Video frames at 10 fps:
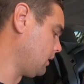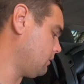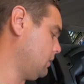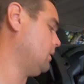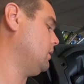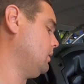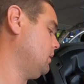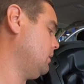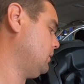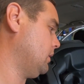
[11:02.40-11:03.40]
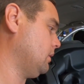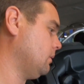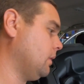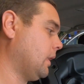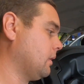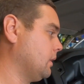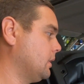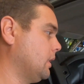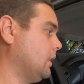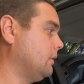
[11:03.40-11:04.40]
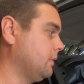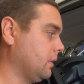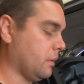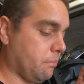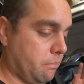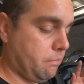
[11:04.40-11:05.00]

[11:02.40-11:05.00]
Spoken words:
triggers and all that kind of stuff, and I've got a